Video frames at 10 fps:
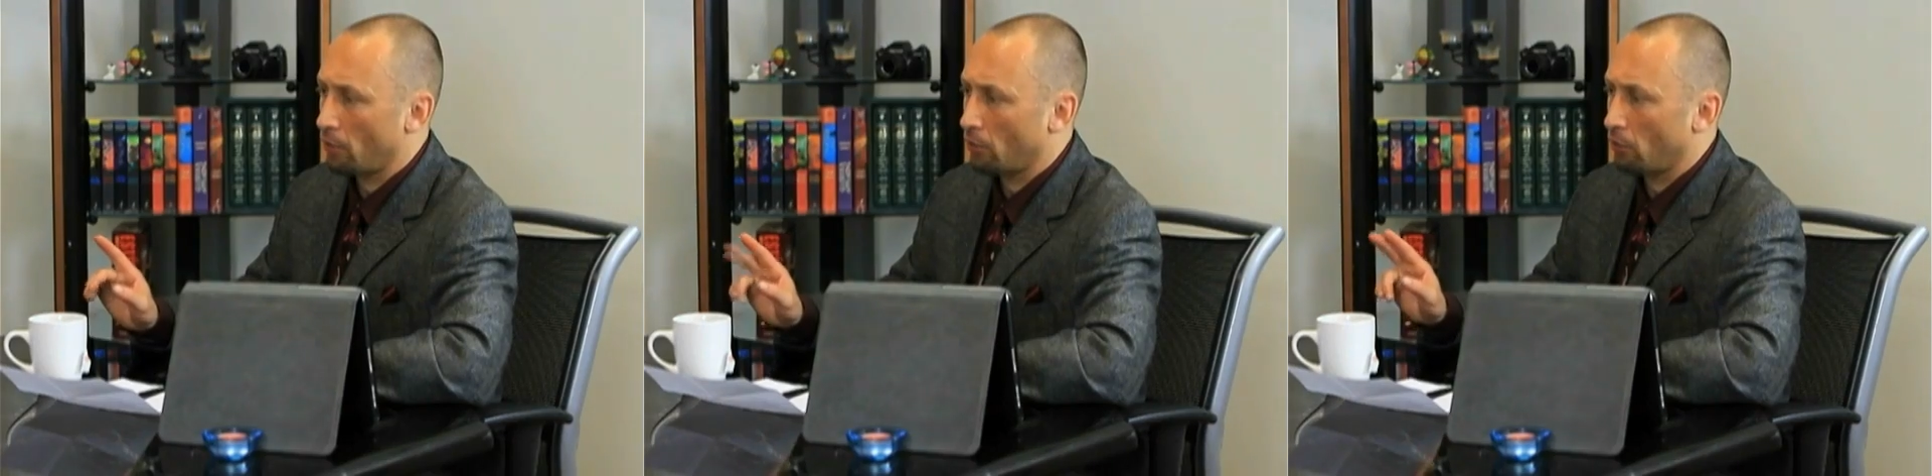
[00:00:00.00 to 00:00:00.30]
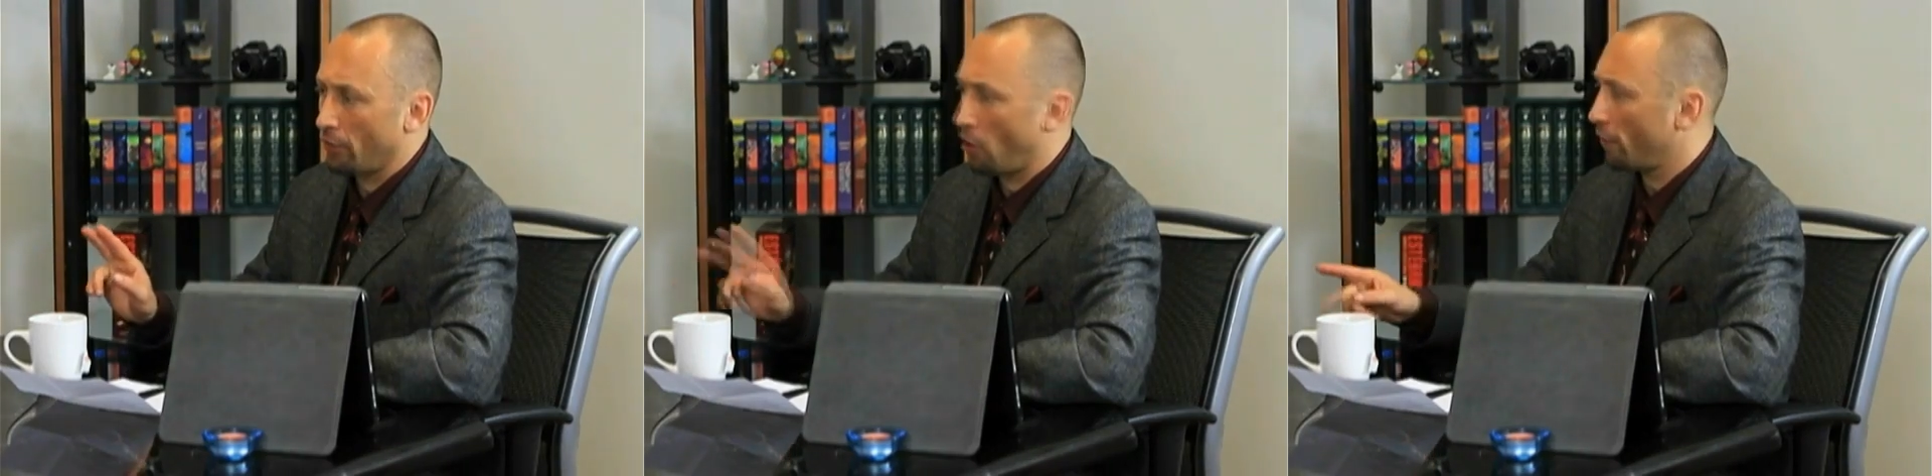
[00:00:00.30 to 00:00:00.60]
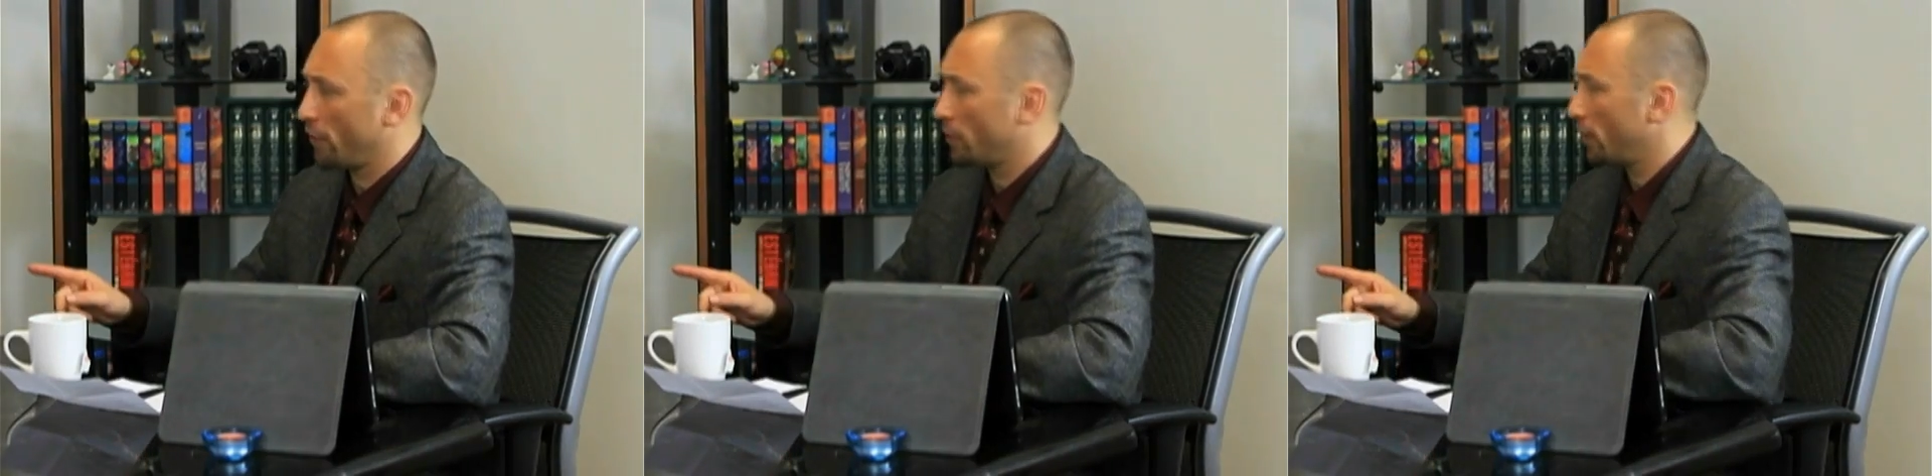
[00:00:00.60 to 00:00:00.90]
we've
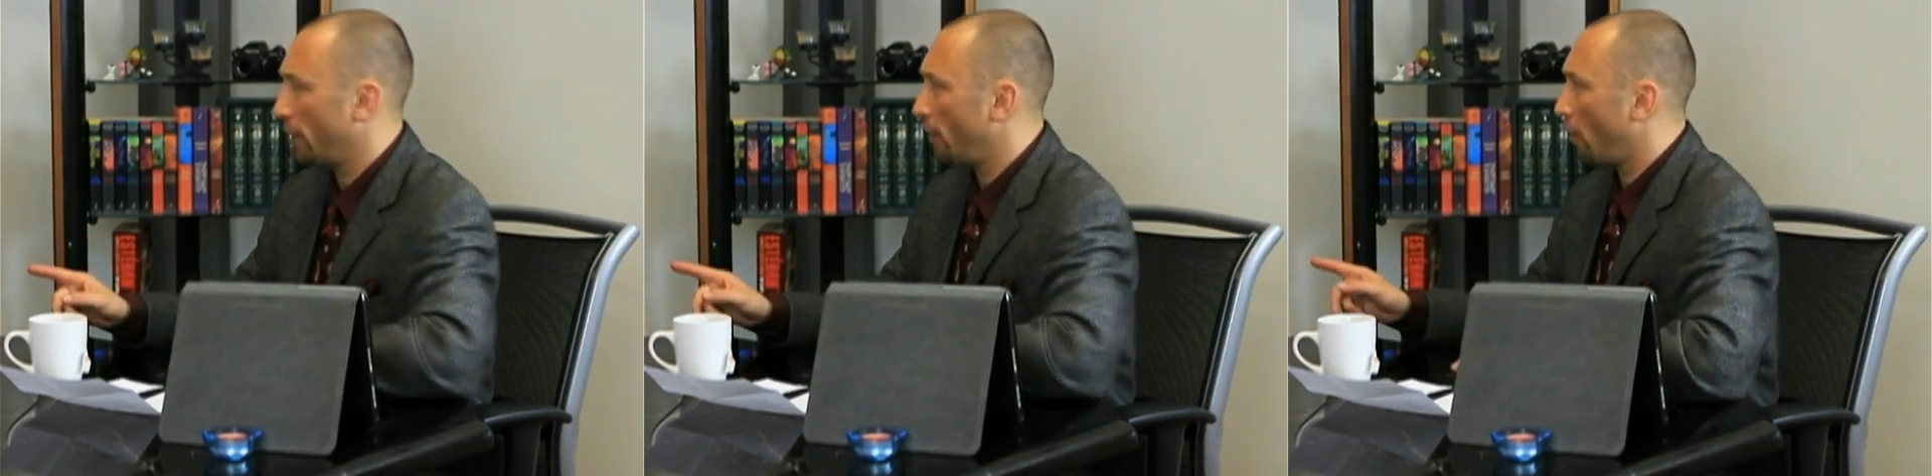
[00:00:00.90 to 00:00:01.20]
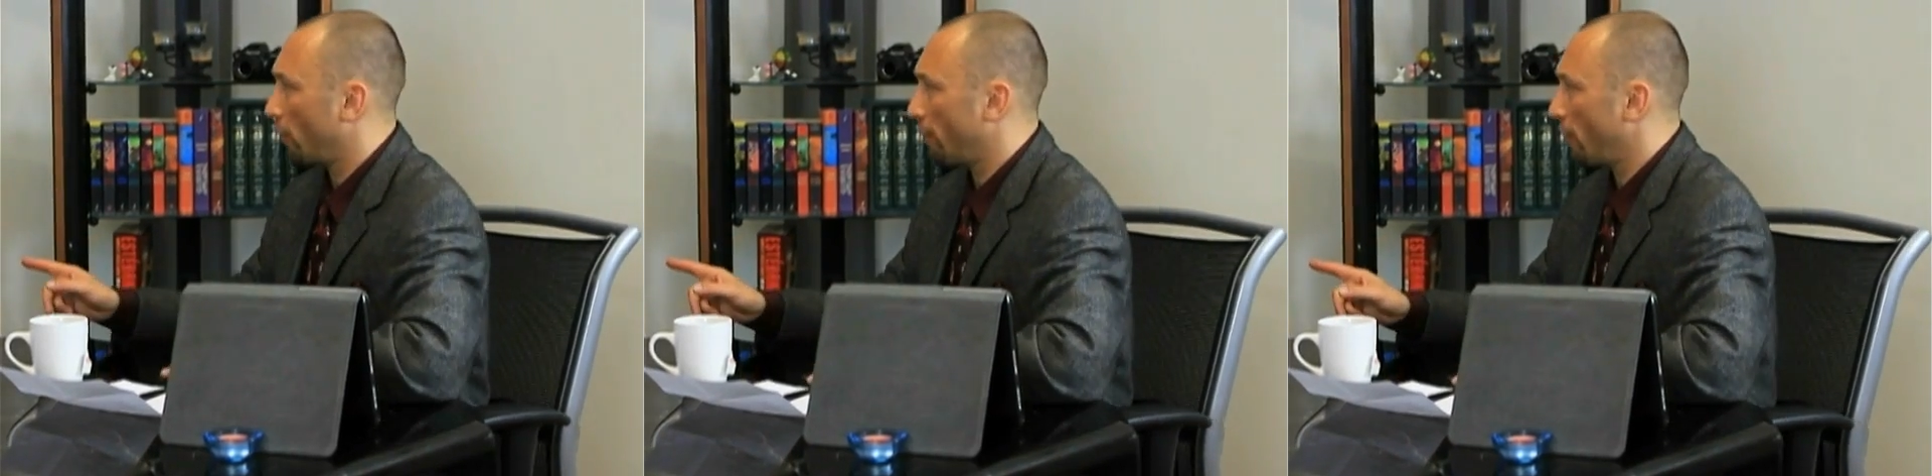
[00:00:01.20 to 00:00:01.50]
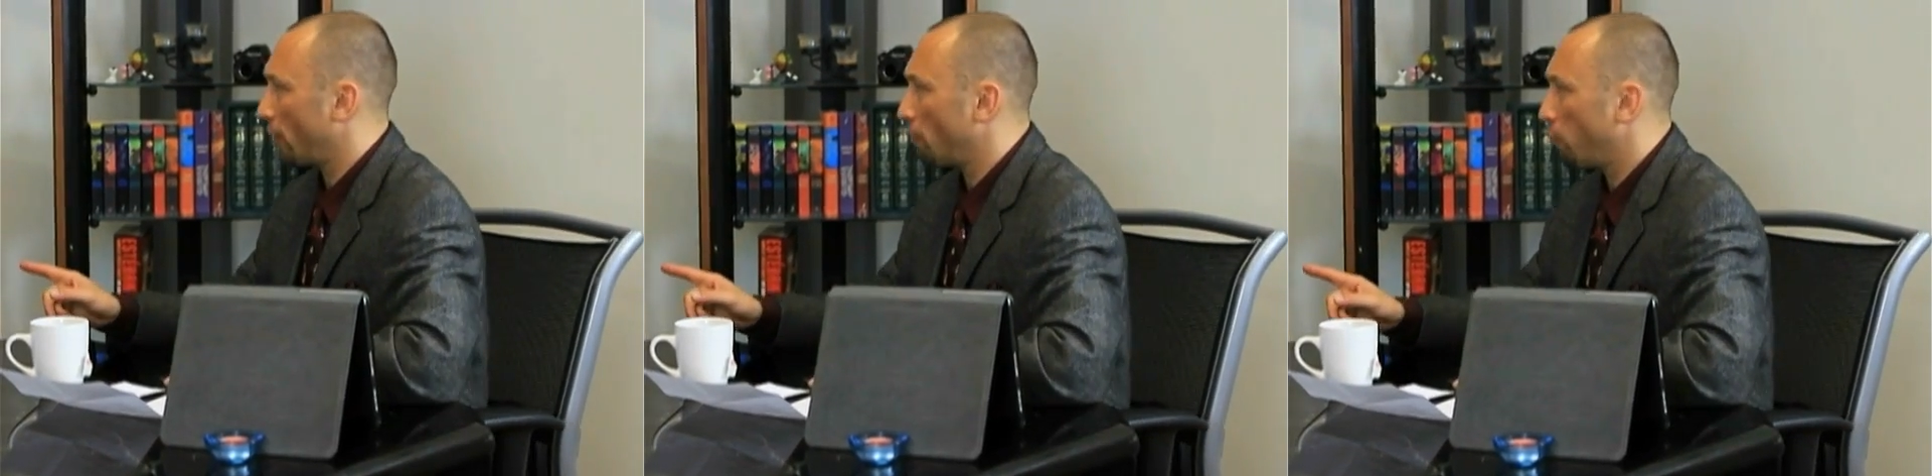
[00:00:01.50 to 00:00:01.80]
obviously hit on a
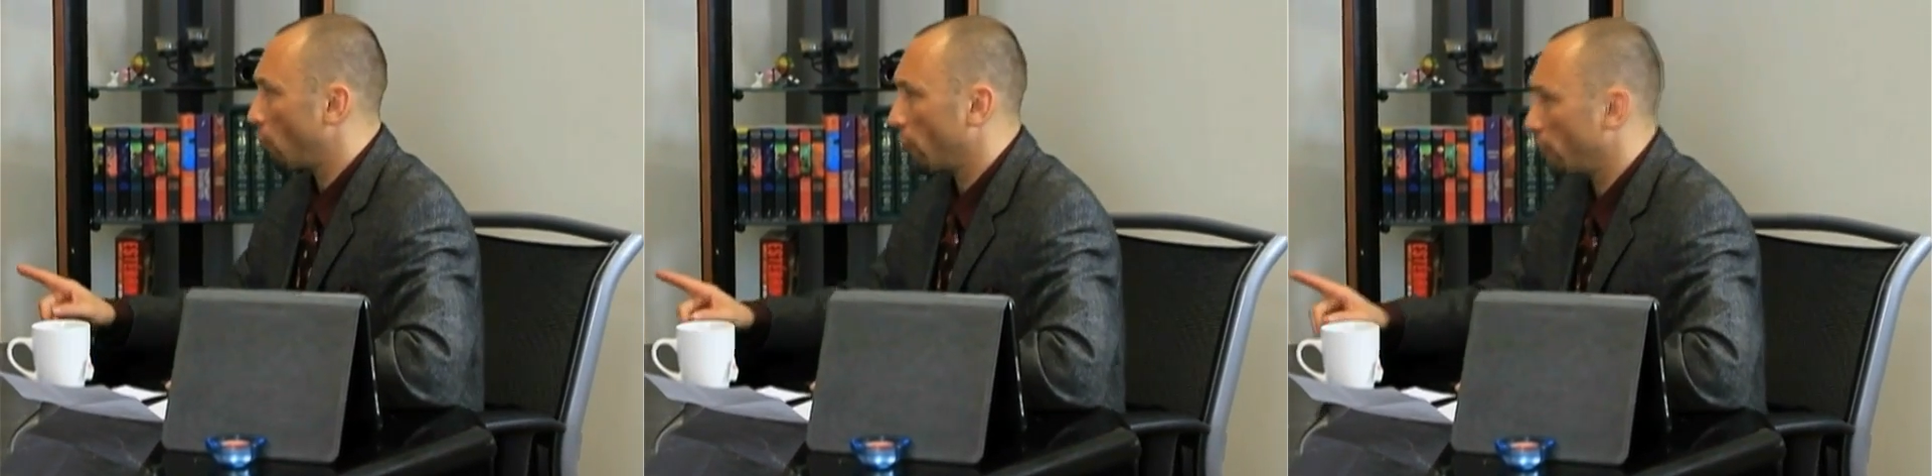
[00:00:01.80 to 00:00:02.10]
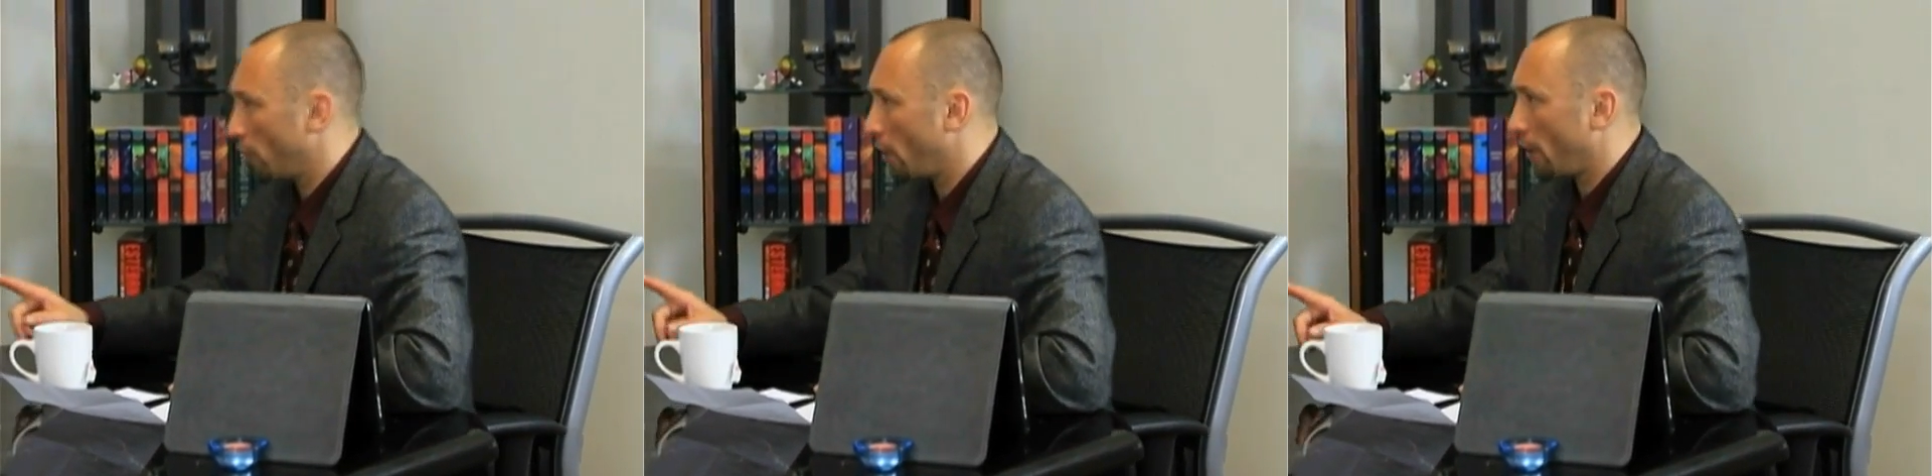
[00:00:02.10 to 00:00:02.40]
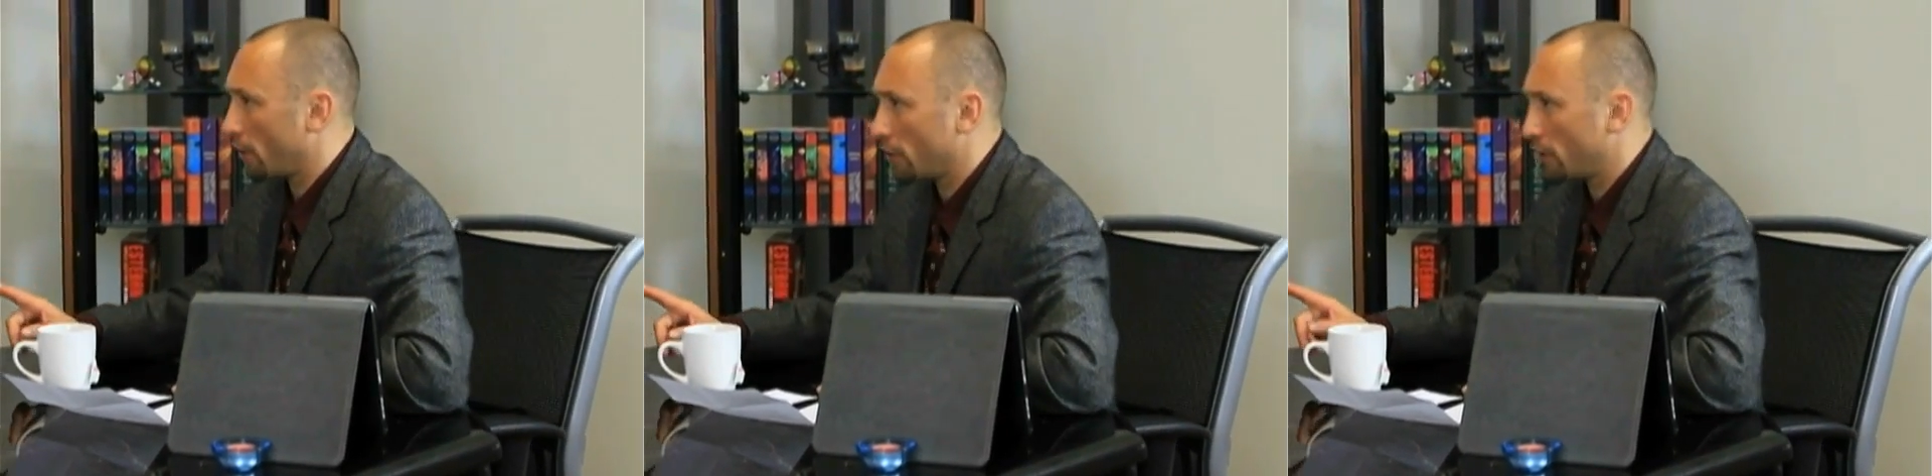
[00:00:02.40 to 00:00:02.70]
very
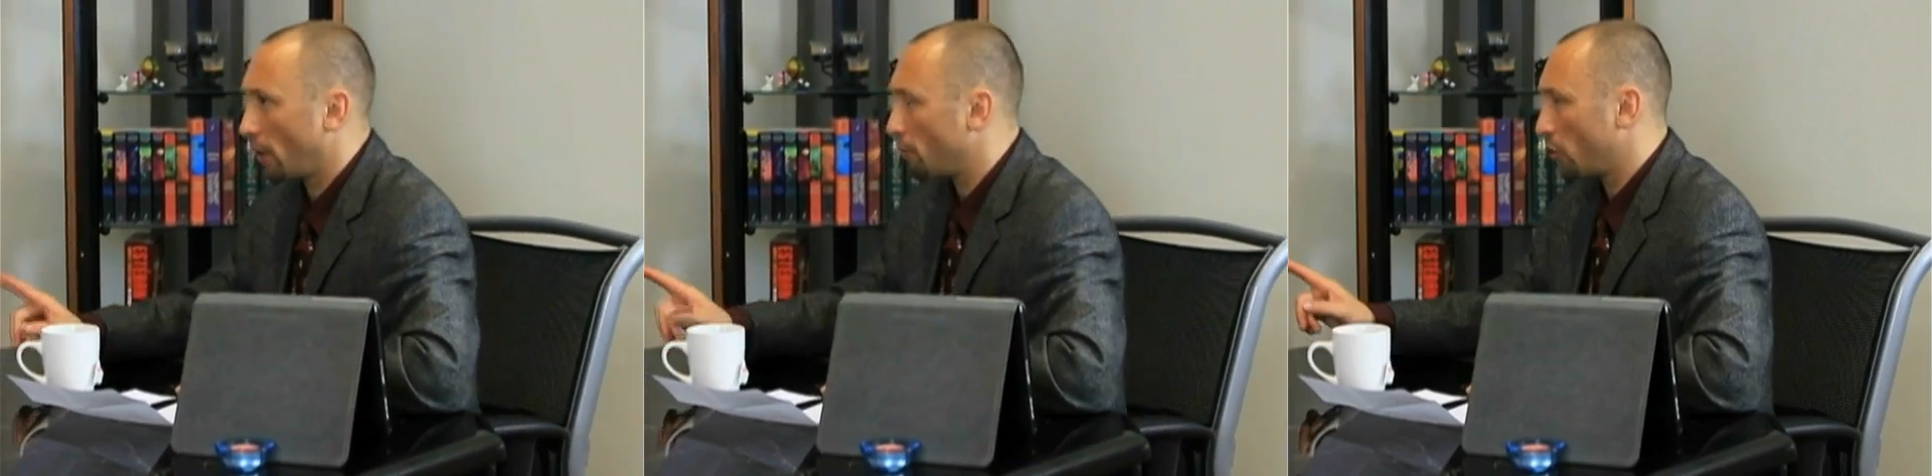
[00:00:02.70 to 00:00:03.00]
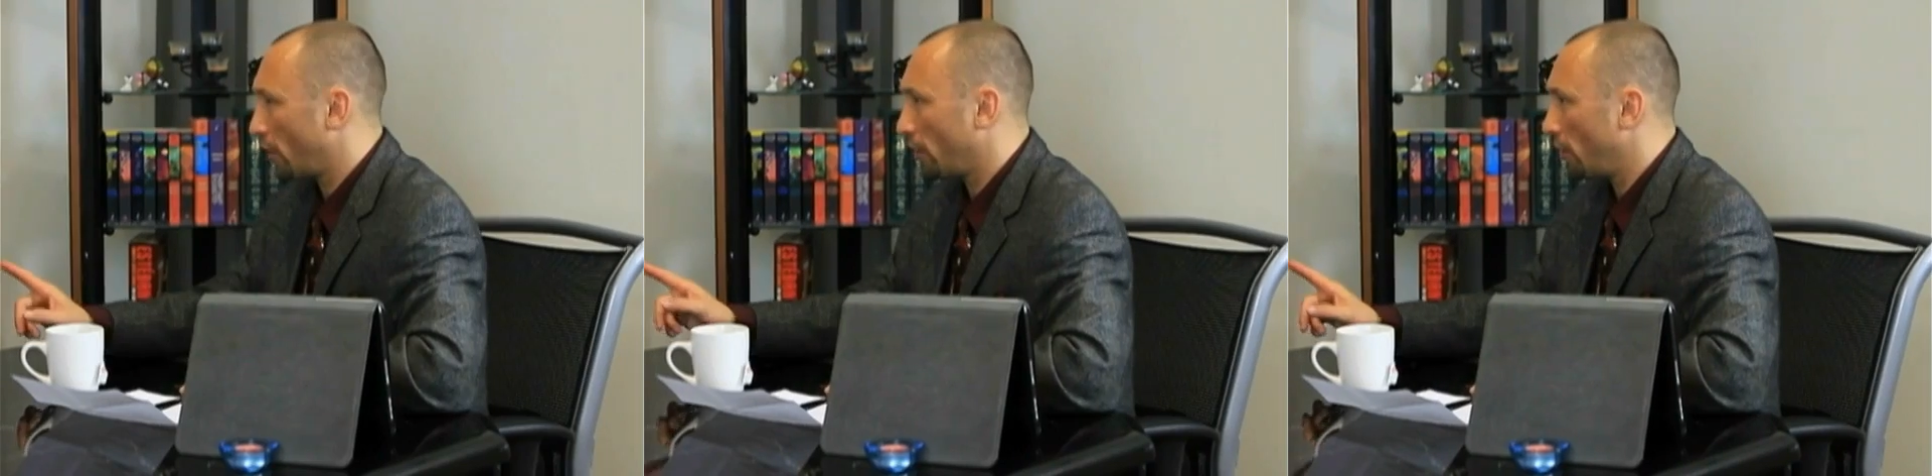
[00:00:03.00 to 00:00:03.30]
important subject,